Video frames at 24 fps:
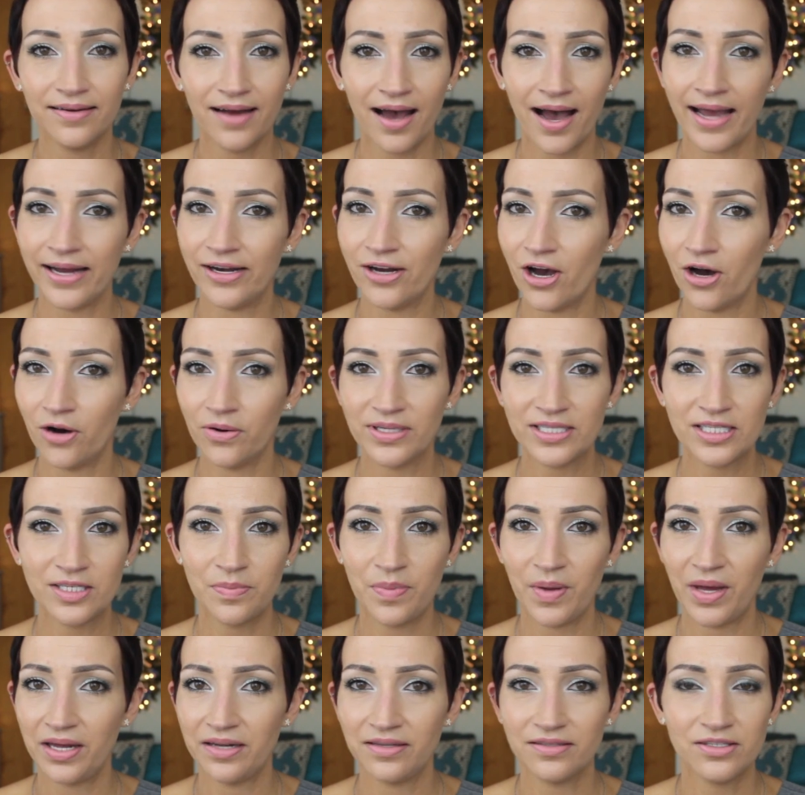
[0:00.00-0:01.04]
I know it's
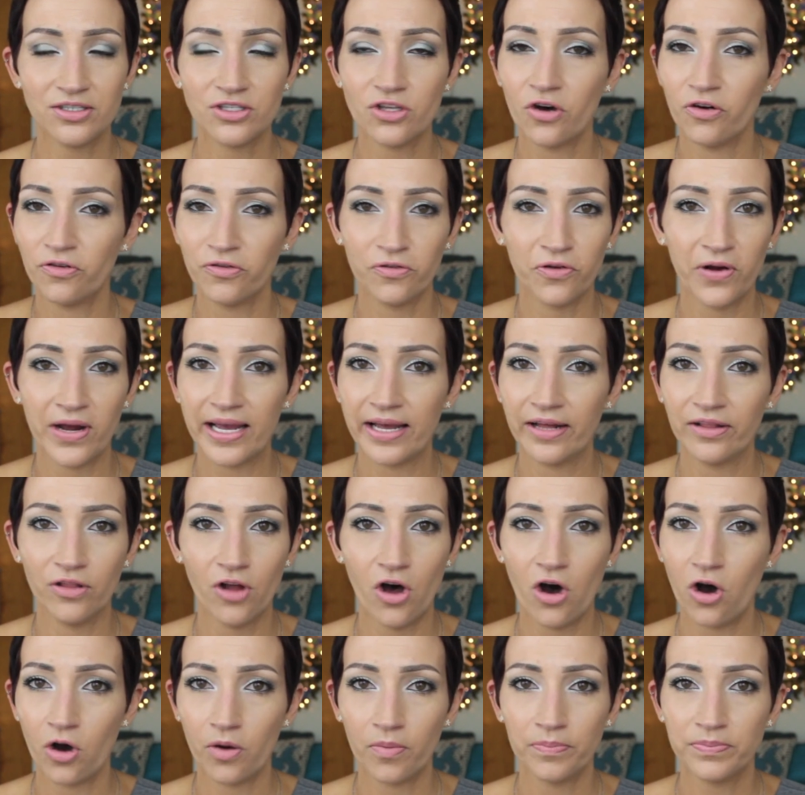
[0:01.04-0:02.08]
been so freaking
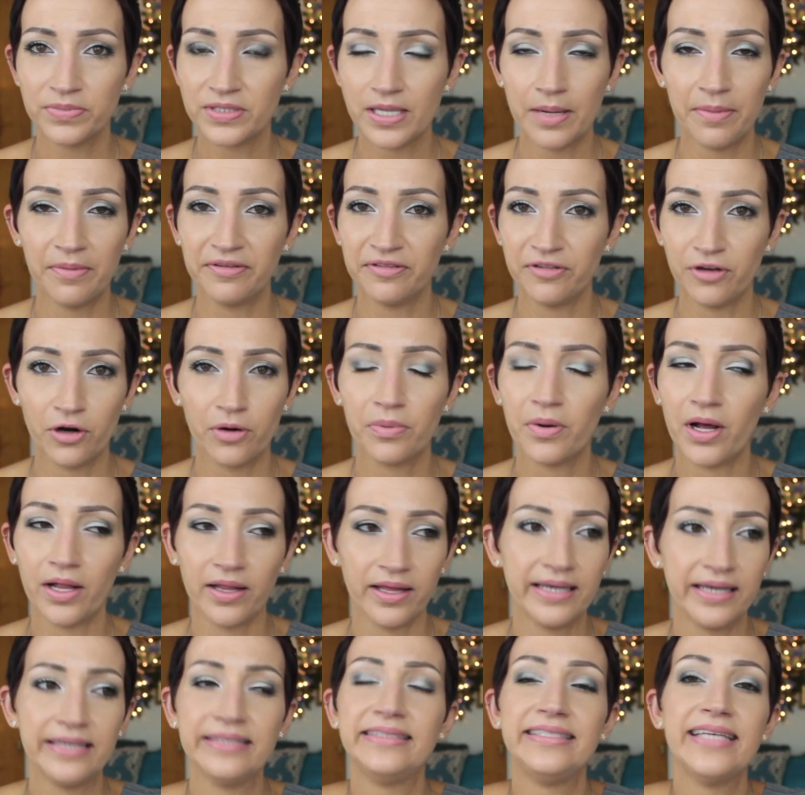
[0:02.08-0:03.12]
long. Some of you are
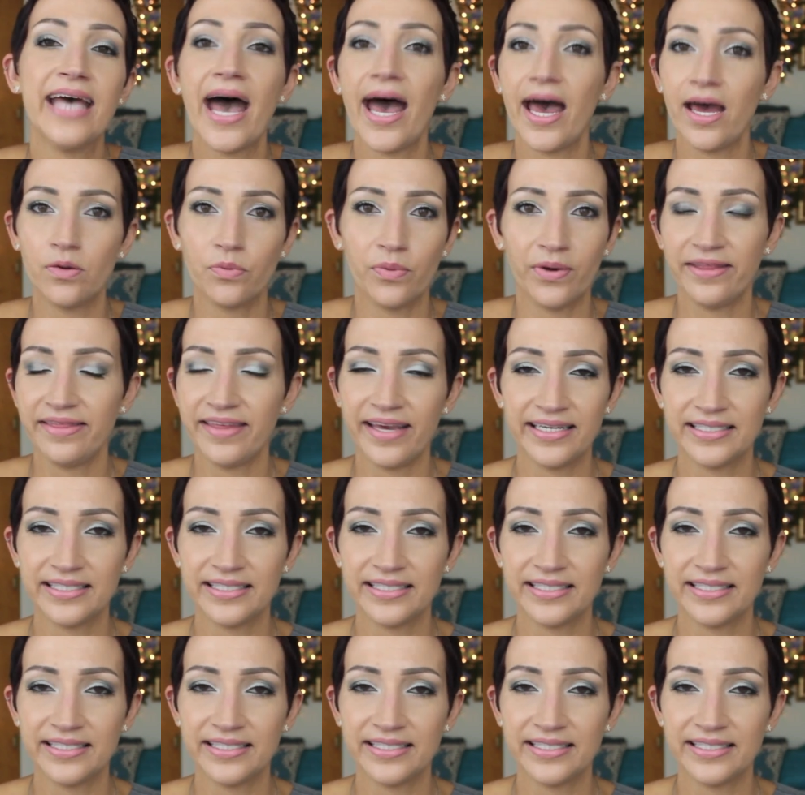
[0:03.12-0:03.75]
probably dead with